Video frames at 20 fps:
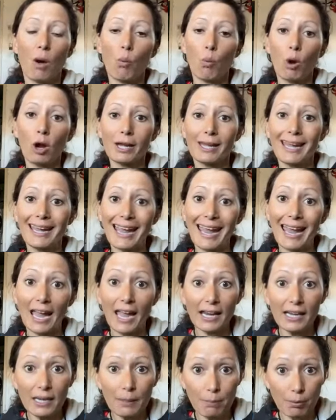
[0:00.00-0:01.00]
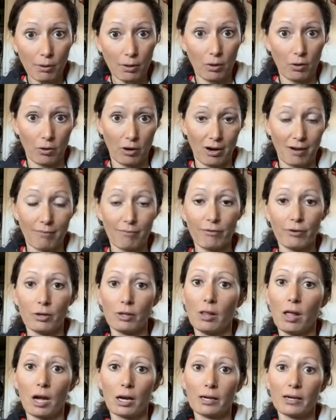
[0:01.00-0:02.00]
They're not working any program
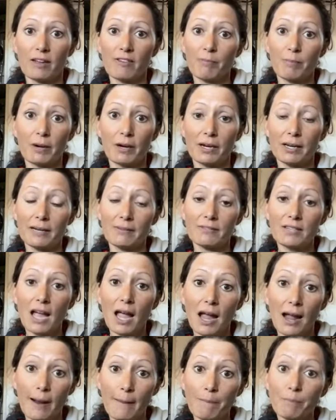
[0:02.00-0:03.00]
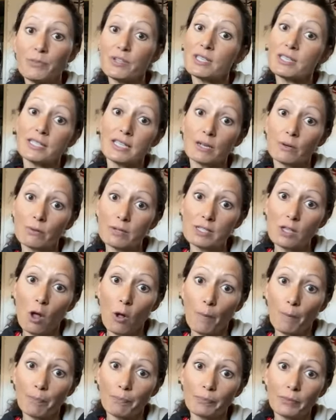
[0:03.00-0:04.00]
for a long enough period of time to see a
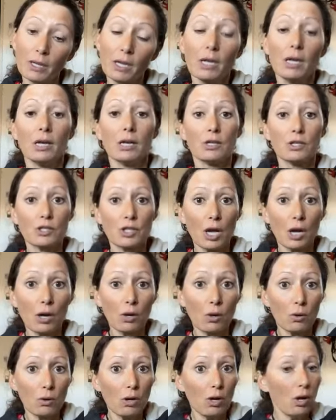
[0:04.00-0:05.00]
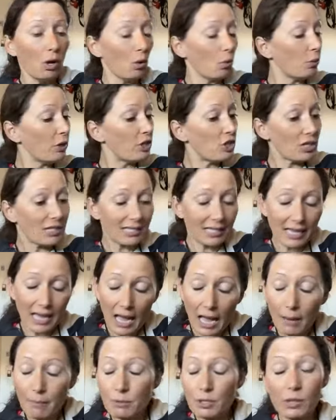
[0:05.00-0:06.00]
result. So we just
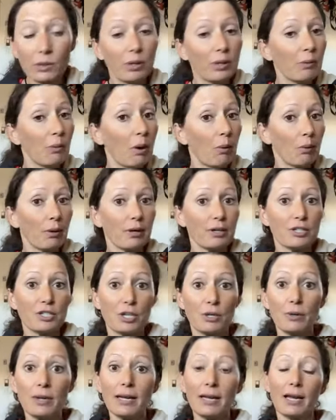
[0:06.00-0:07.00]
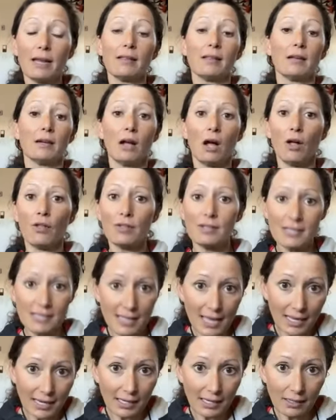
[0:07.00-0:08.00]
kept doing what we were doing, and then all of a
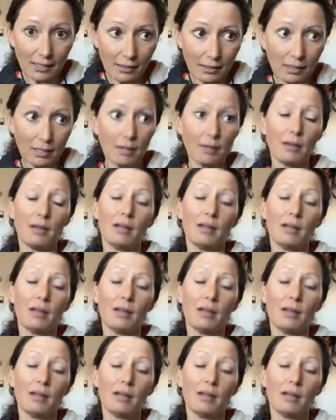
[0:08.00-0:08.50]
sudden,